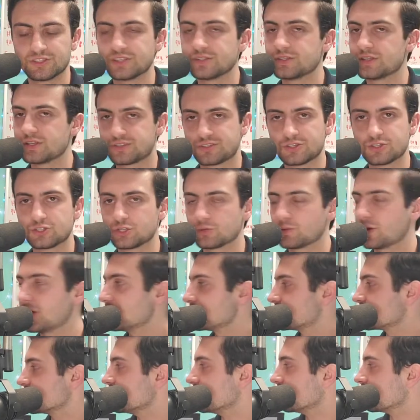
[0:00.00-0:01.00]
this
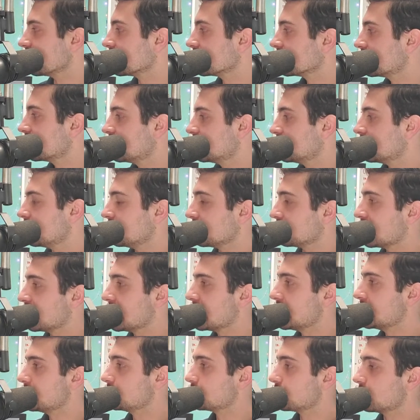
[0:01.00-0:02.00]
situation here, and the
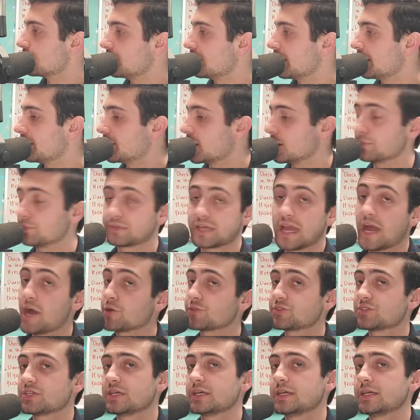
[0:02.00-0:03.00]
game would end up
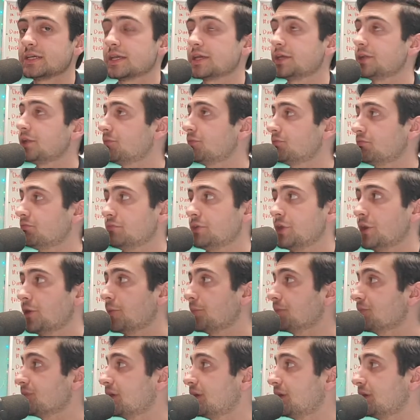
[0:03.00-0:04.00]
counting, and
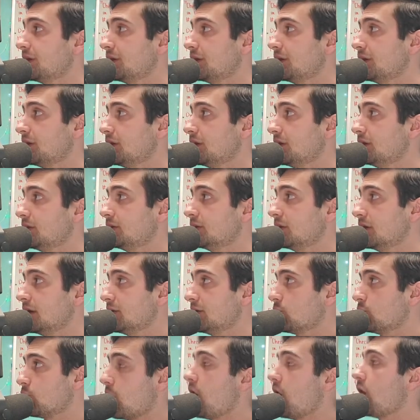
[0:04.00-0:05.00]
the
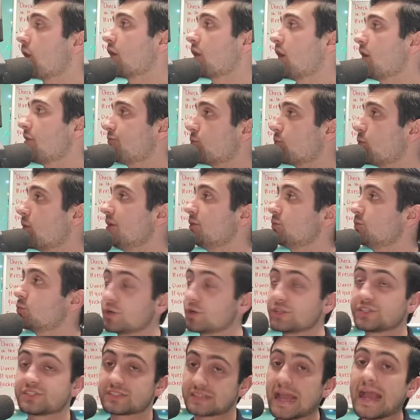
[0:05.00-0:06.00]
walk-off win
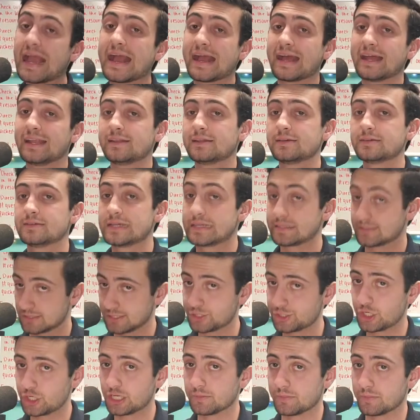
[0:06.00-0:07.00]
would stand as
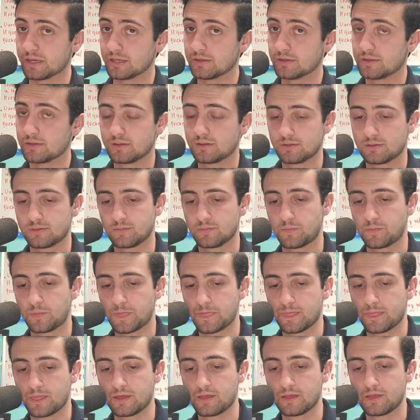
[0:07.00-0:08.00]
legitimate.
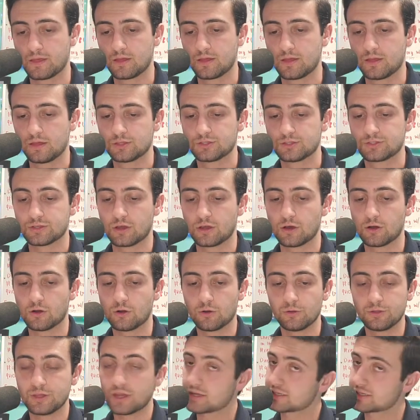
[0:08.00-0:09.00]

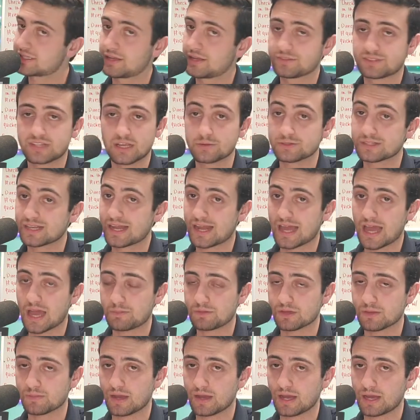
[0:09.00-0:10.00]
So Youngstown State was not
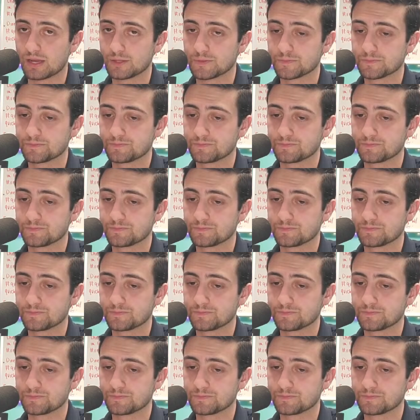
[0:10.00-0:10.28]
happy about it.